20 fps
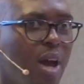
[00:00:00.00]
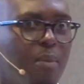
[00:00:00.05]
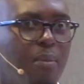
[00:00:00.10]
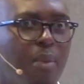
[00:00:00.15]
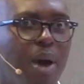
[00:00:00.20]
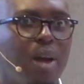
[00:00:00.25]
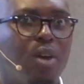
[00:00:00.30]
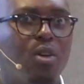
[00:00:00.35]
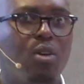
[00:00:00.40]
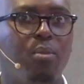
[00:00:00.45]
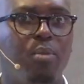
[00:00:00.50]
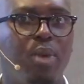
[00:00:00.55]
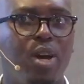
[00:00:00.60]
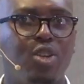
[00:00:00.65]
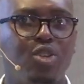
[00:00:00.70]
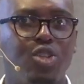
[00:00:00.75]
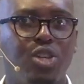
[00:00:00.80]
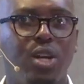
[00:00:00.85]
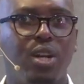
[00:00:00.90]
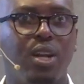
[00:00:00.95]
A micro
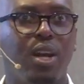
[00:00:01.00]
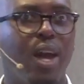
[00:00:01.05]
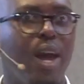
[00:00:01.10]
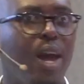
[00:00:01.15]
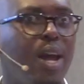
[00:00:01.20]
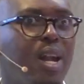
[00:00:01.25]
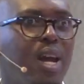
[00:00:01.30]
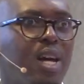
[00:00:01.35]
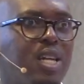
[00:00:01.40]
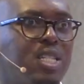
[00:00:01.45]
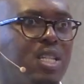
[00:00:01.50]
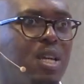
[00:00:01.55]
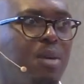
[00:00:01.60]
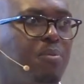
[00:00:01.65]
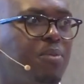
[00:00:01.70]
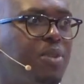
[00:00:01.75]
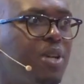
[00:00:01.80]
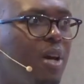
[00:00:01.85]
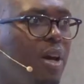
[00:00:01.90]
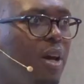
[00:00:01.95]
merchant can
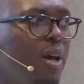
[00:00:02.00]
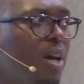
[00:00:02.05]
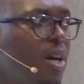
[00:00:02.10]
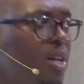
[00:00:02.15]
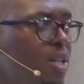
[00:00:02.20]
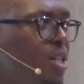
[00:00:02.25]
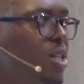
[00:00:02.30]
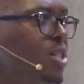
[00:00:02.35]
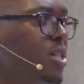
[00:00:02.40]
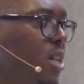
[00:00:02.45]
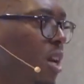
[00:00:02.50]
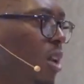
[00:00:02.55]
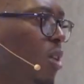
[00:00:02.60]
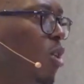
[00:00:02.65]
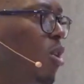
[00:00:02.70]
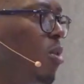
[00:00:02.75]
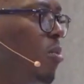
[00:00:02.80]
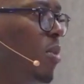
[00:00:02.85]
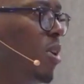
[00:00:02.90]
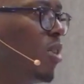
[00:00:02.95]
accept a digital
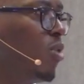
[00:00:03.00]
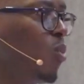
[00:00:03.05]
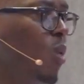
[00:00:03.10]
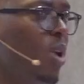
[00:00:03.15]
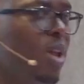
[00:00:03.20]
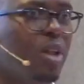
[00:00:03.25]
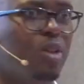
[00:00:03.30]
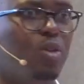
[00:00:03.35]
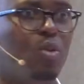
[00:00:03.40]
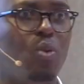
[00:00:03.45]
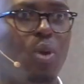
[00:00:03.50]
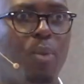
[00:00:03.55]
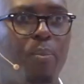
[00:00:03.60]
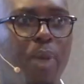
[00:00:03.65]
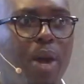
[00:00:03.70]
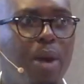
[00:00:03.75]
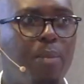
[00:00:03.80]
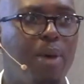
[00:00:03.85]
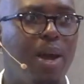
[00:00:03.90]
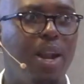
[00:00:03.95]
commerce, whether through a
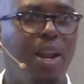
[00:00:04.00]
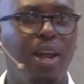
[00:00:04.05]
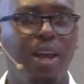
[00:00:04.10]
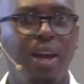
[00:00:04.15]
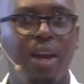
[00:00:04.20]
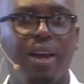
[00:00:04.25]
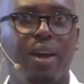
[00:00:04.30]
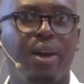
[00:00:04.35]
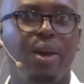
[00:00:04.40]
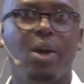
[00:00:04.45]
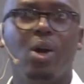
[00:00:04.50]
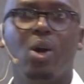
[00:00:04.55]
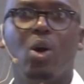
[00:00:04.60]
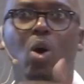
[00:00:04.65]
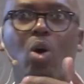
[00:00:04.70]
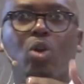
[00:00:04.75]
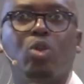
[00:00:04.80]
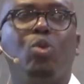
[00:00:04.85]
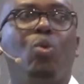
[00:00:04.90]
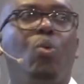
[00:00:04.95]
pay by link
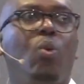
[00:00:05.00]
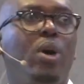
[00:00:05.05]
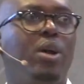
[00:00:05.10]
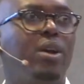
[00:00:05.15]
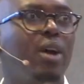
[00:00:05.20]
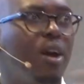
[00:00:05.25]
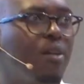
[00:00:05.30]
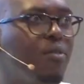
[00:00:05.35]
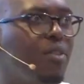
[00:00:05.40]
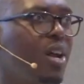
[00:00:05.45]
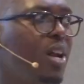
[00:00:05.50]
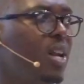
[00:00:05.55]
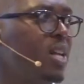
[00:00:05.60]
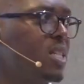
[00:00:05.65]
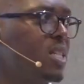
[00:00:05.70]
or through a, having an